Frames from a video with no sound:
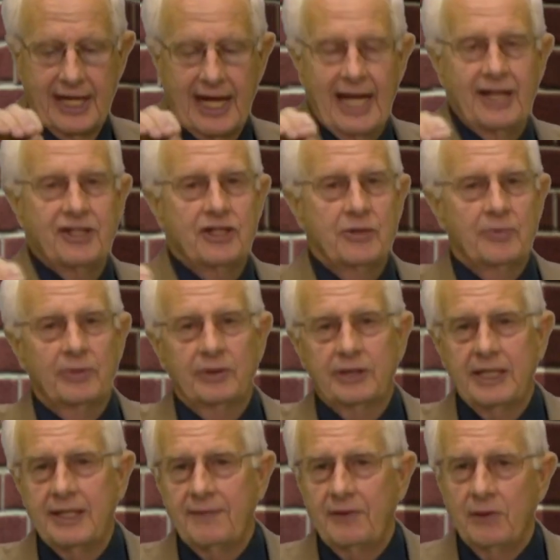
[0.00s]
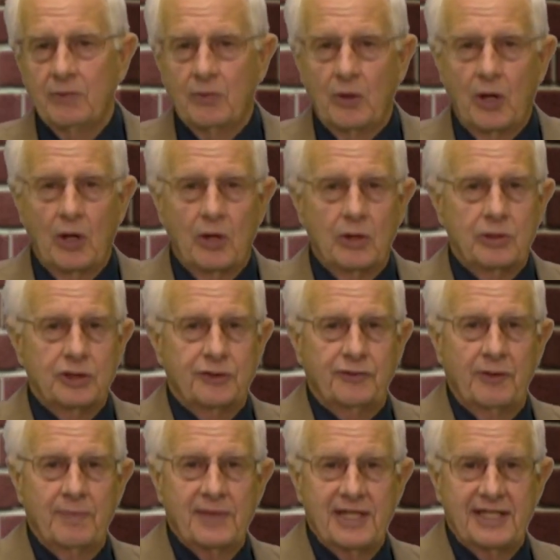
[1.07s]
and you believe He rose
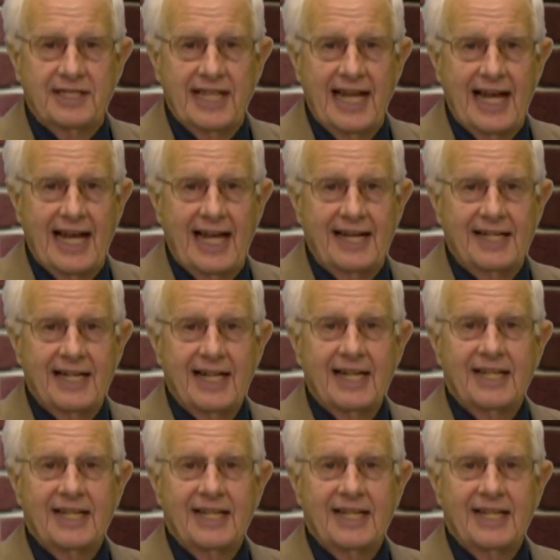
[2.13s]
from the dead